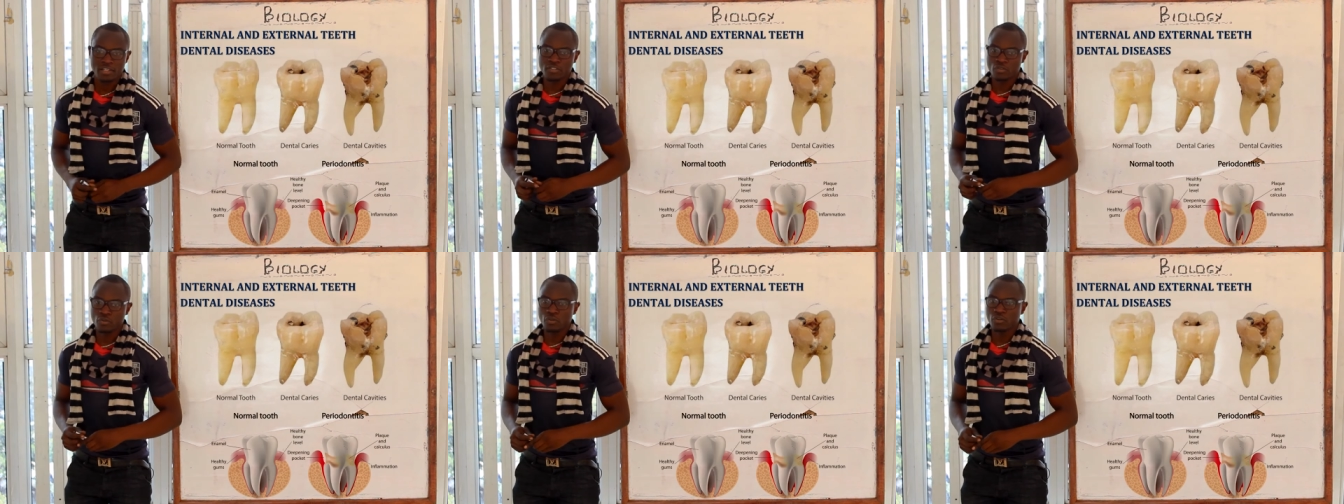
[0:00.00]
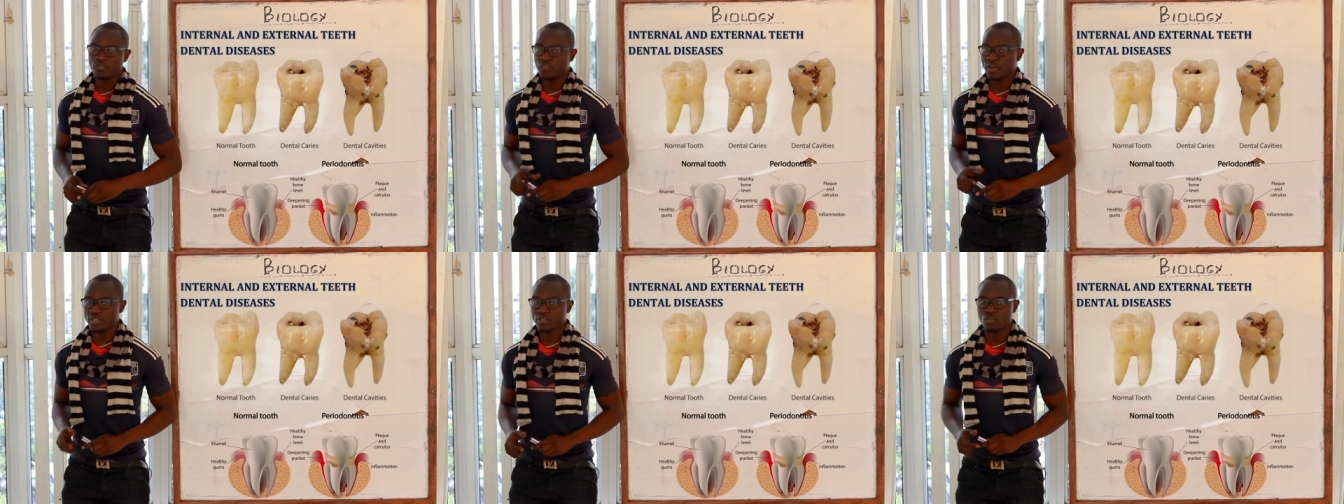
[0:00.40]
So
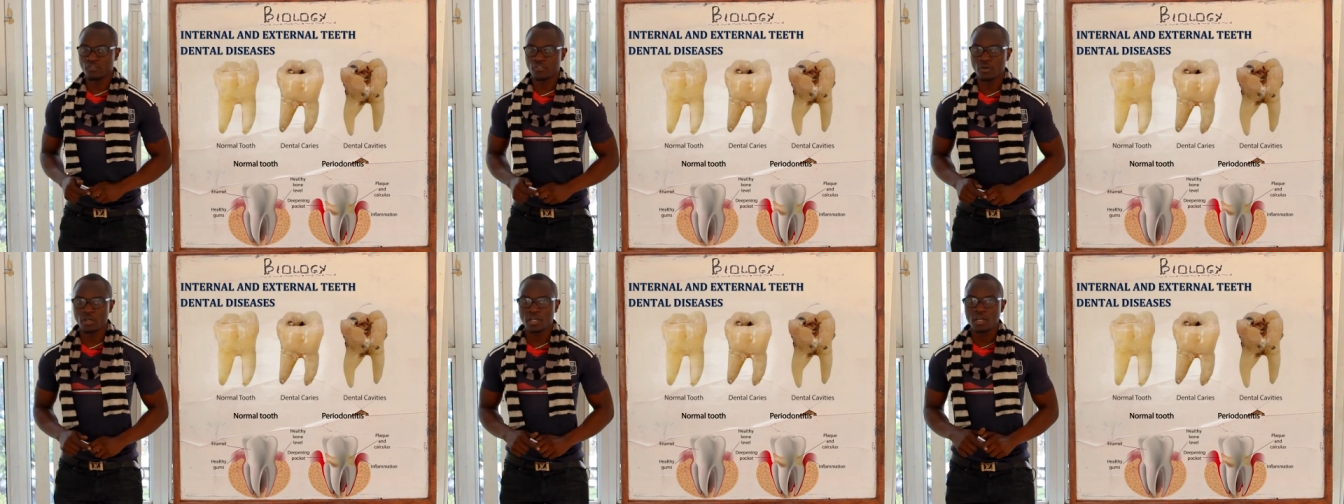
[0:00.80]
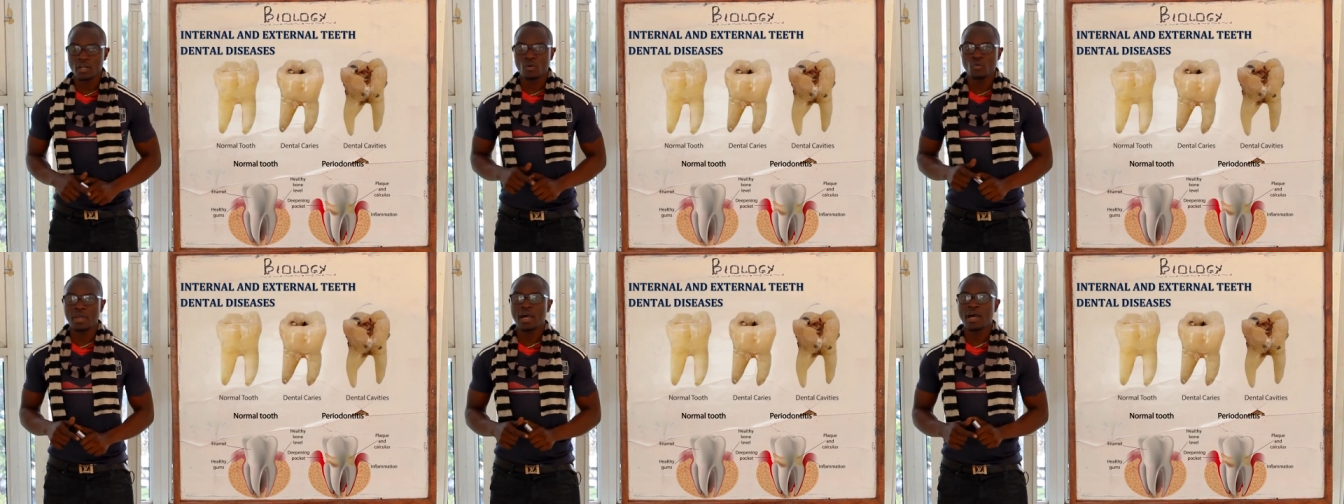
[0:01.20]
first of all,
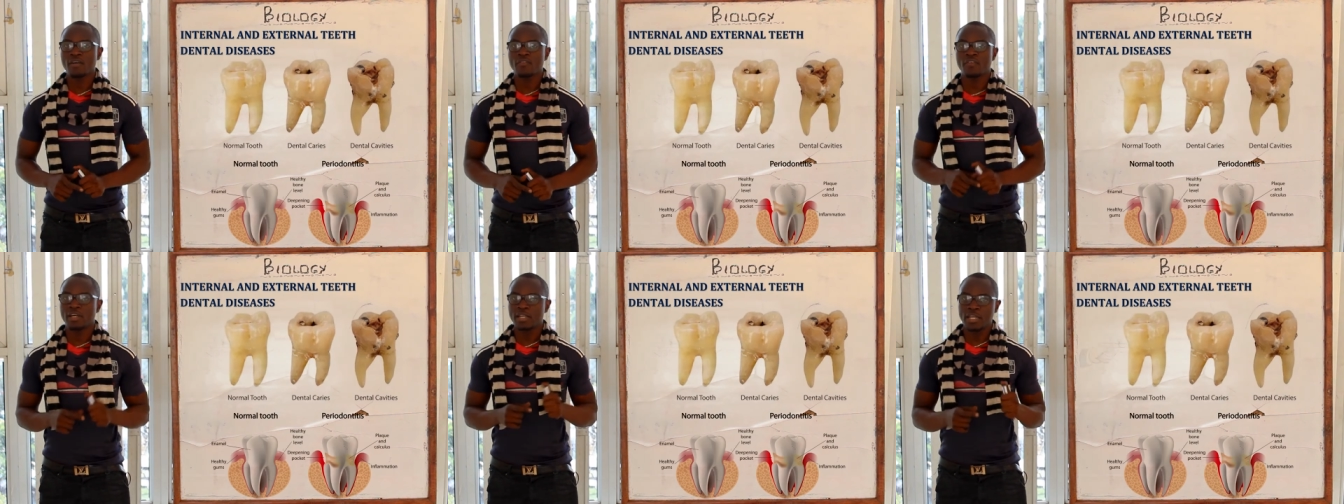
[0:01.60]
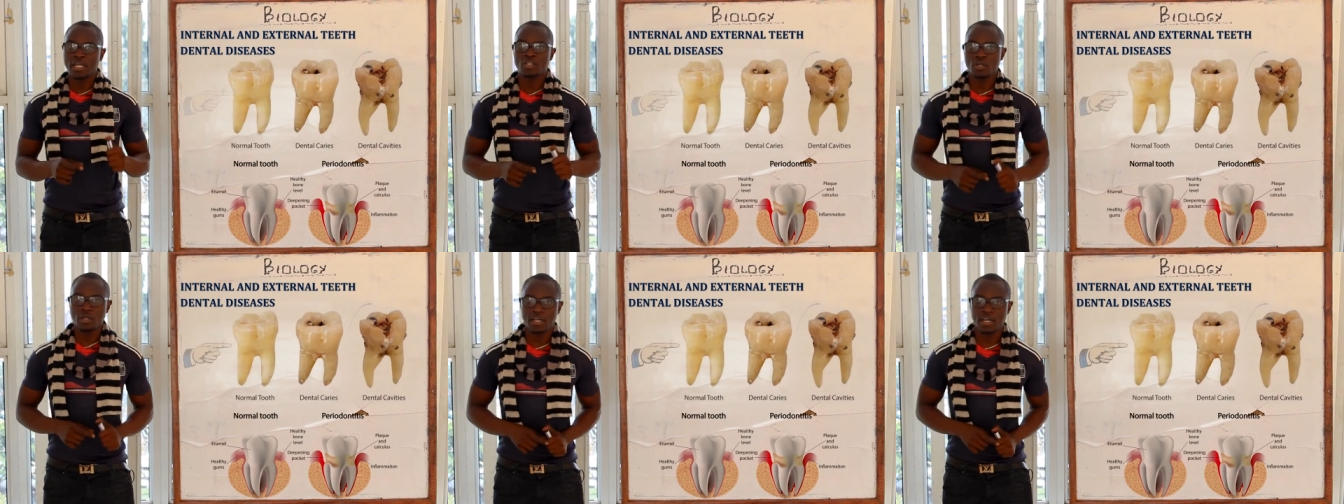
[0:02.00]
we have dental